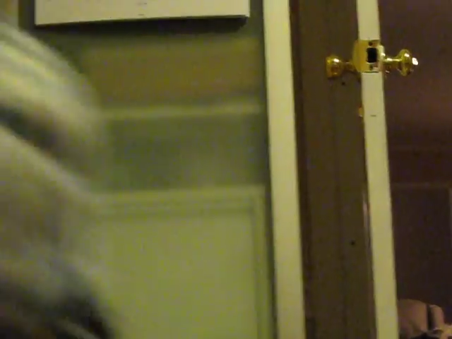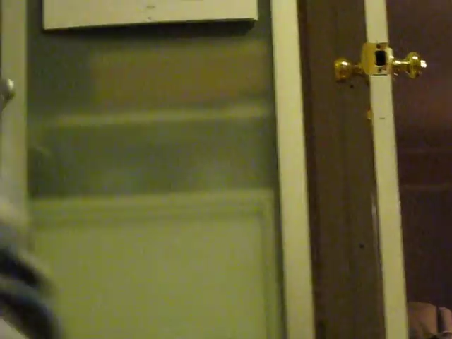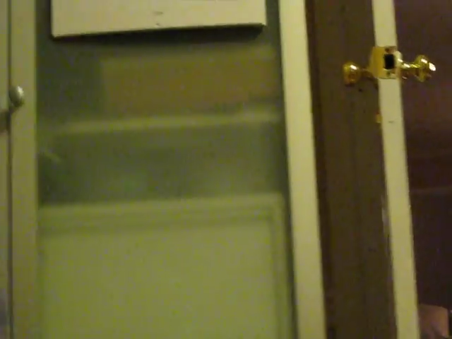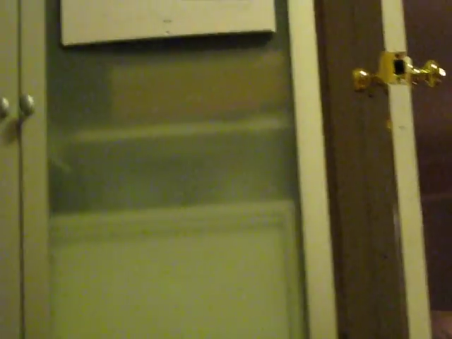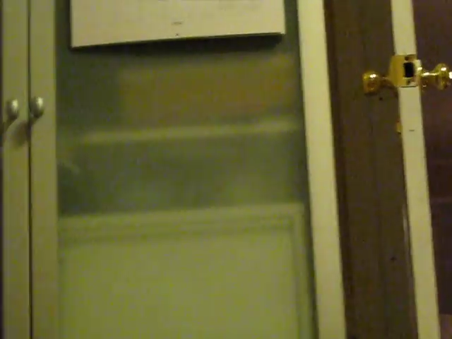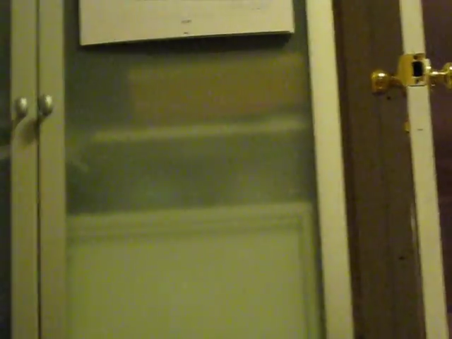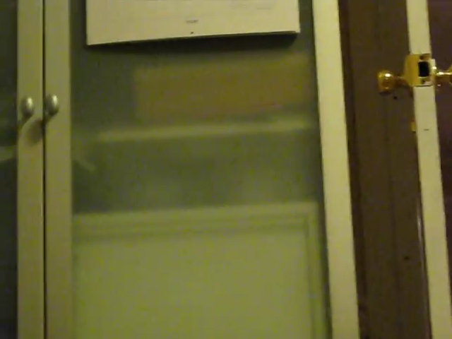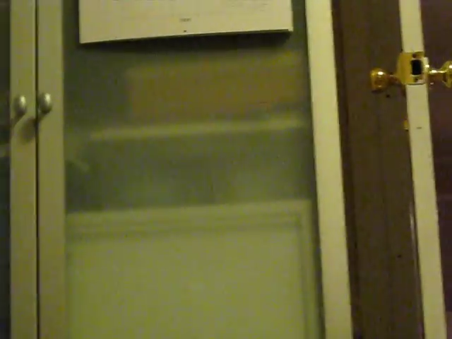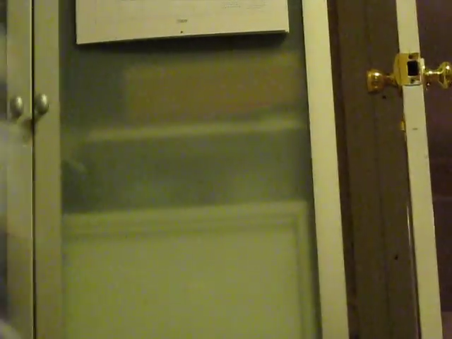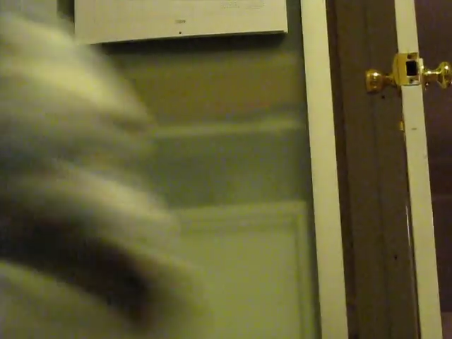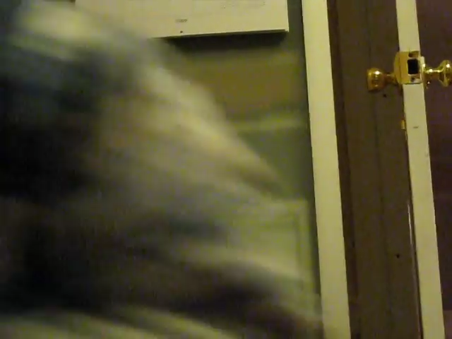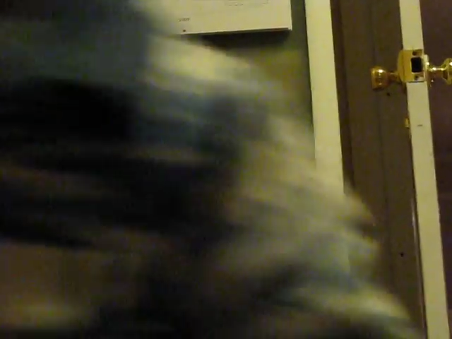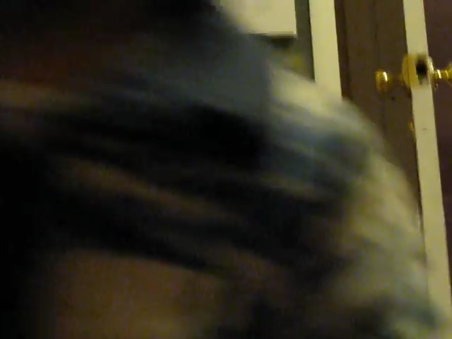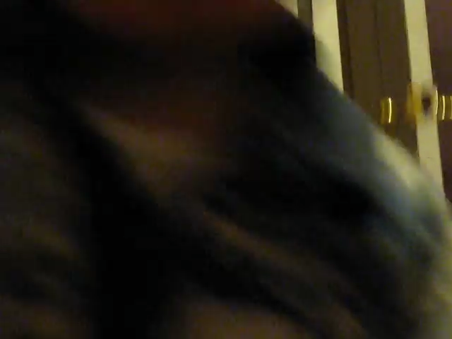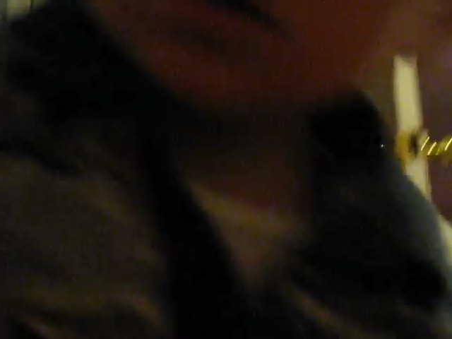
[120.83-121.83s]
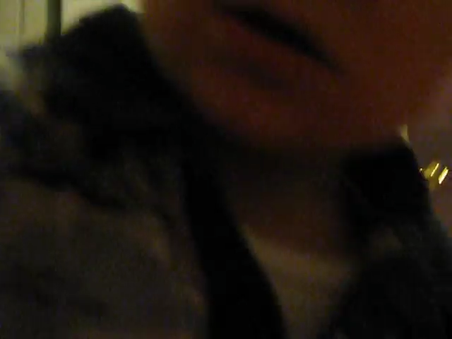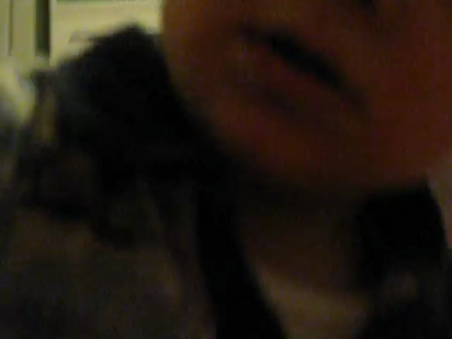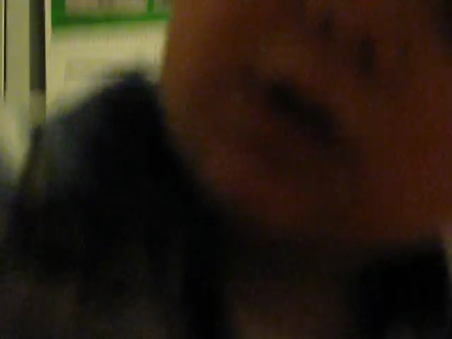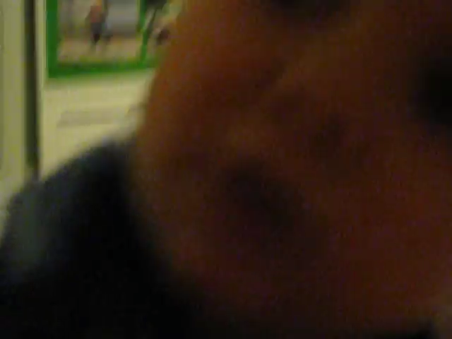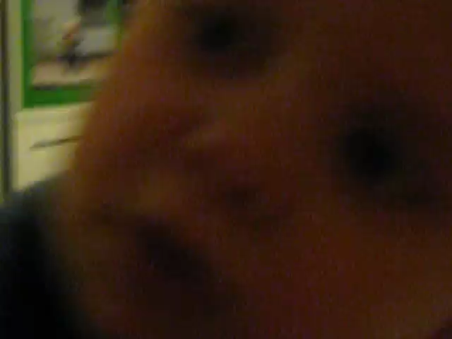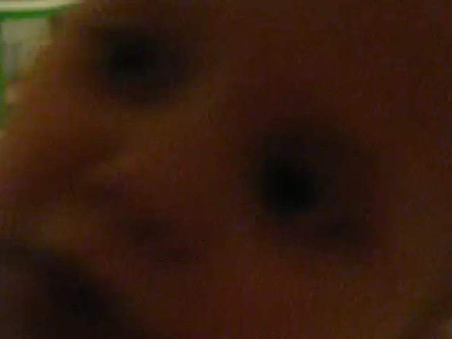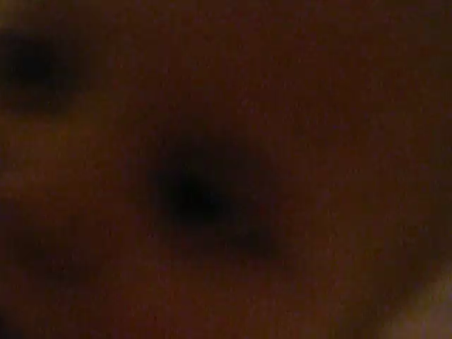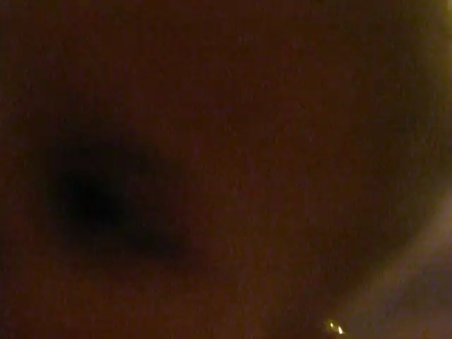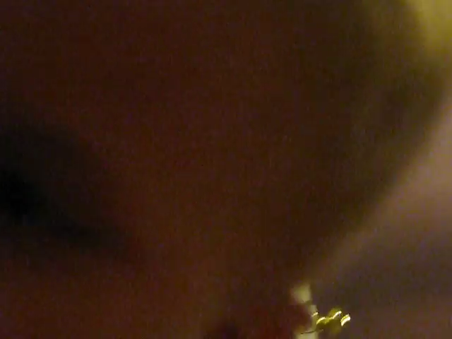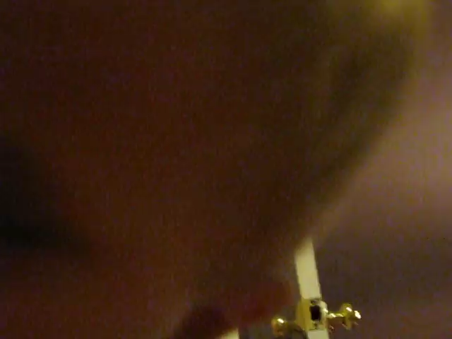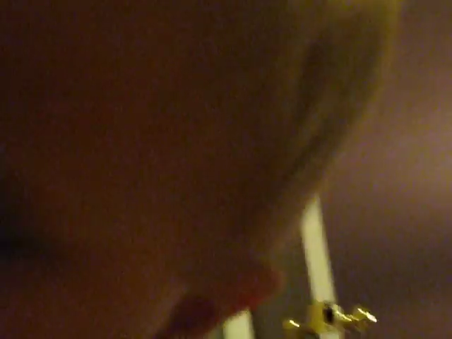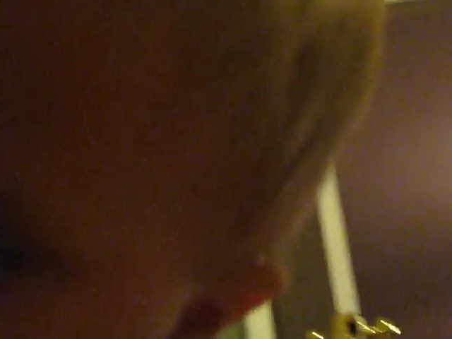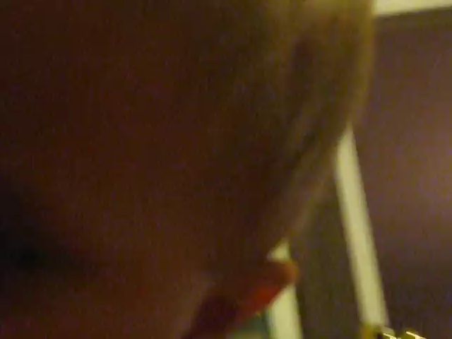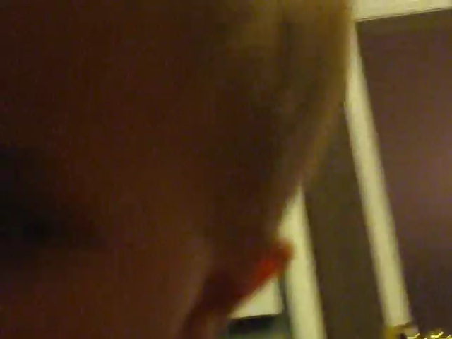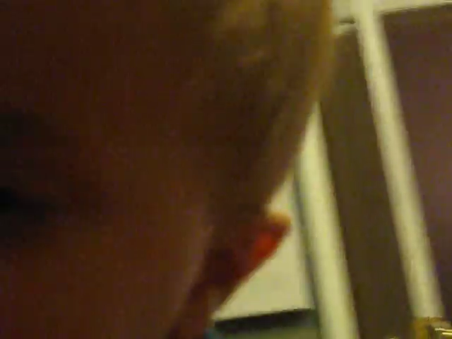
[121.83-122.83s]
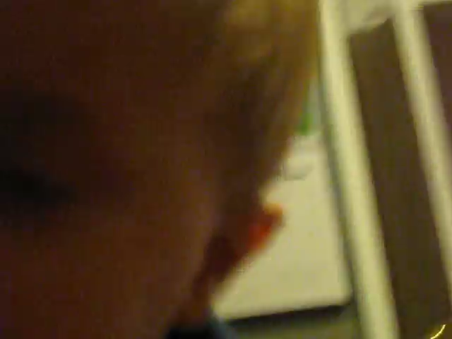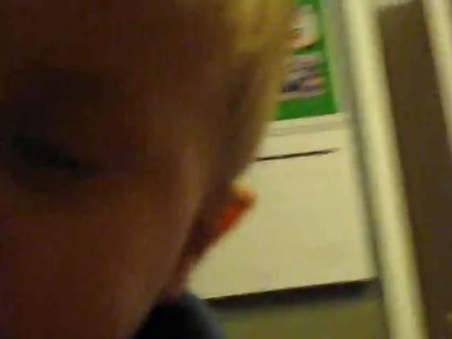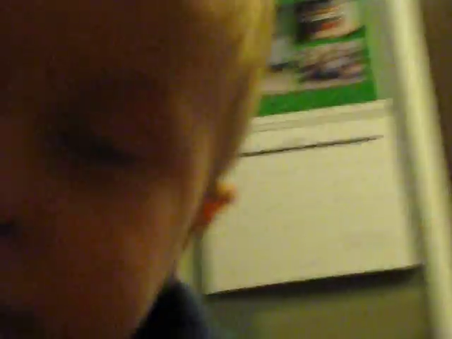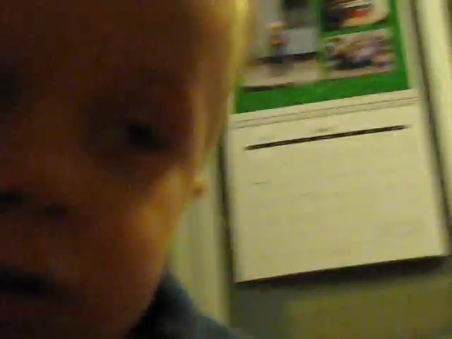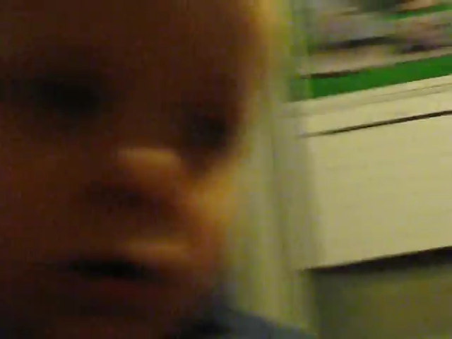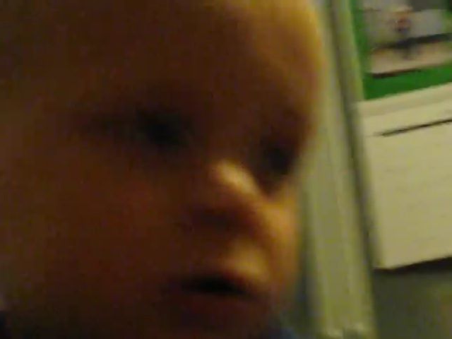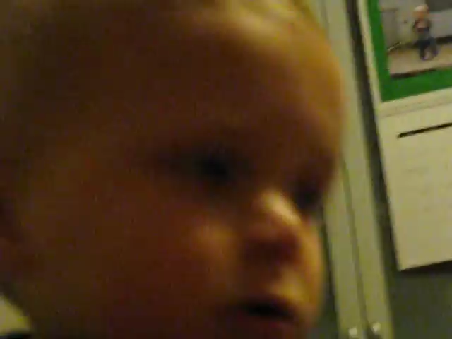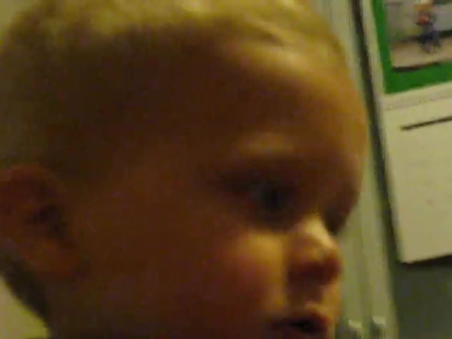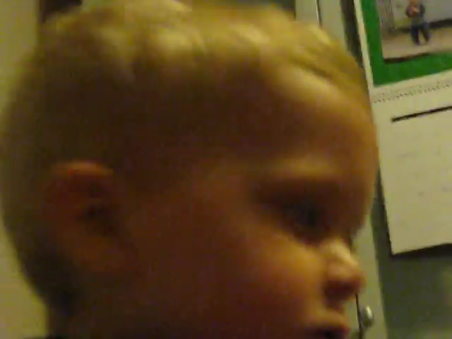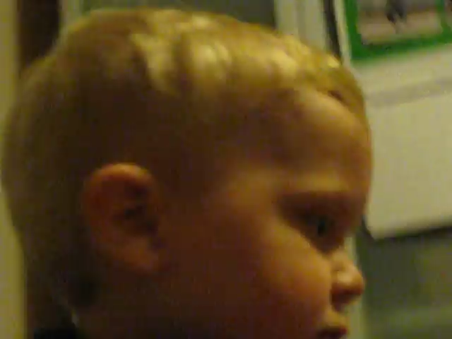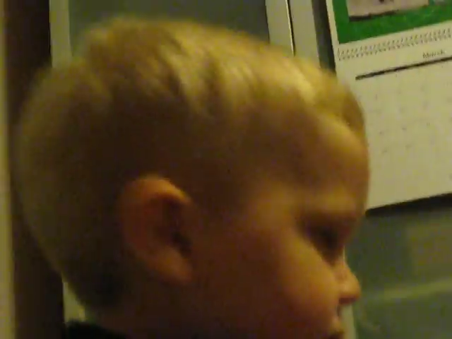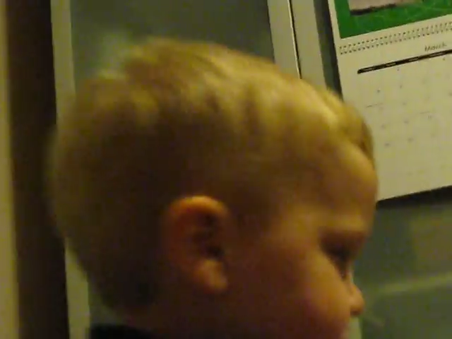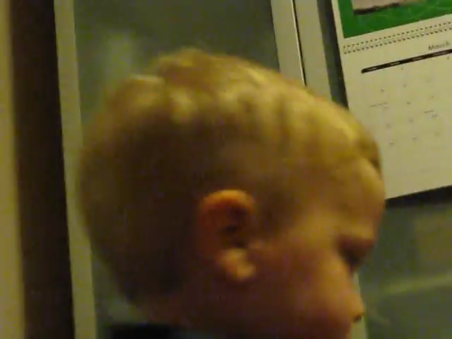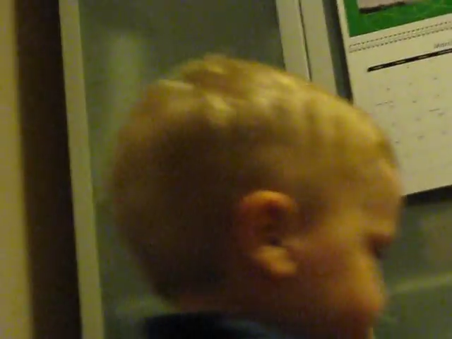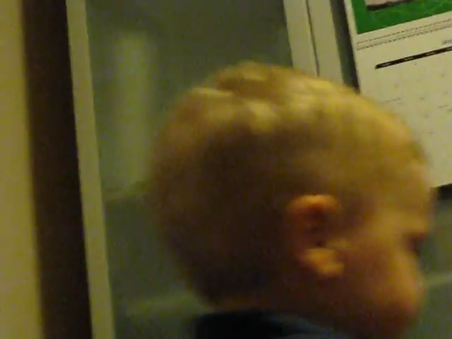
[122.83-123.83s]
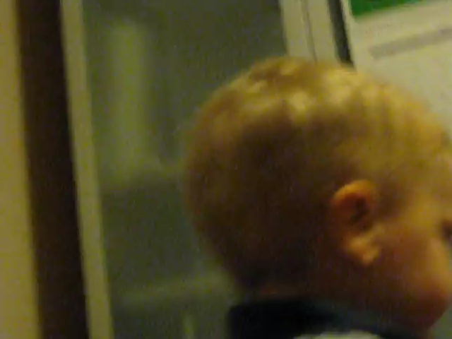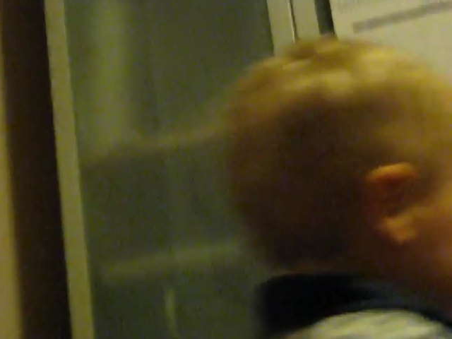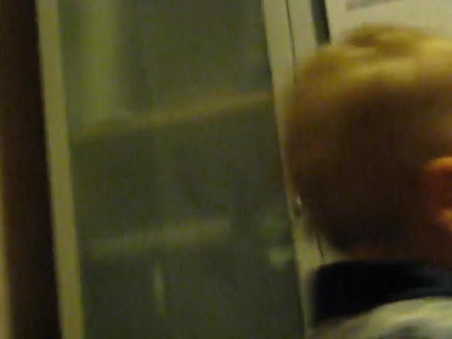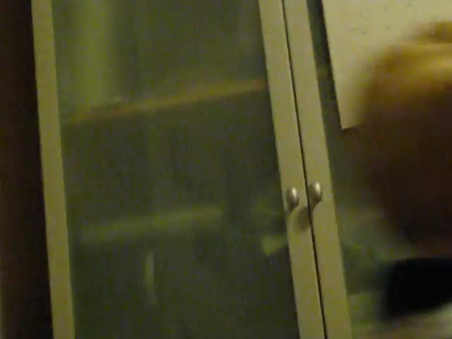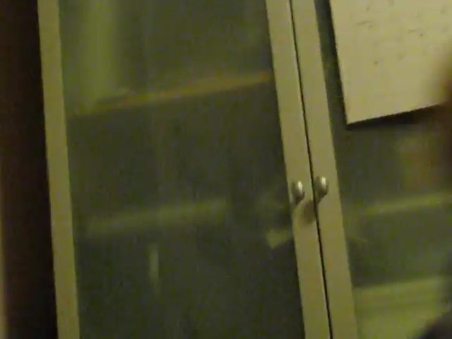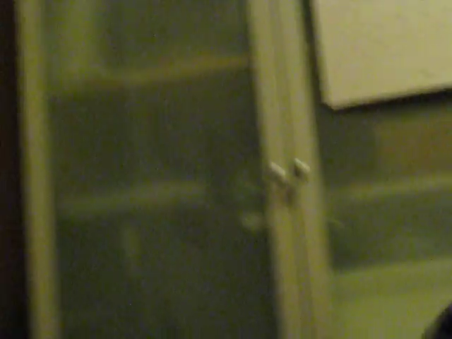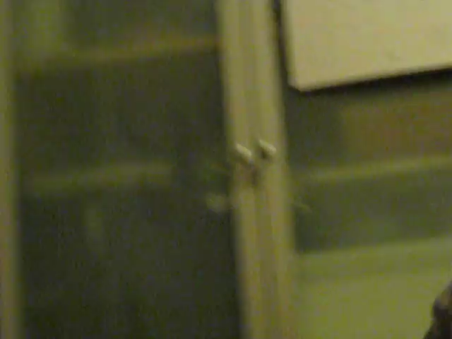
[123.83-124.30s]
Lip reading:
(no speaker visible)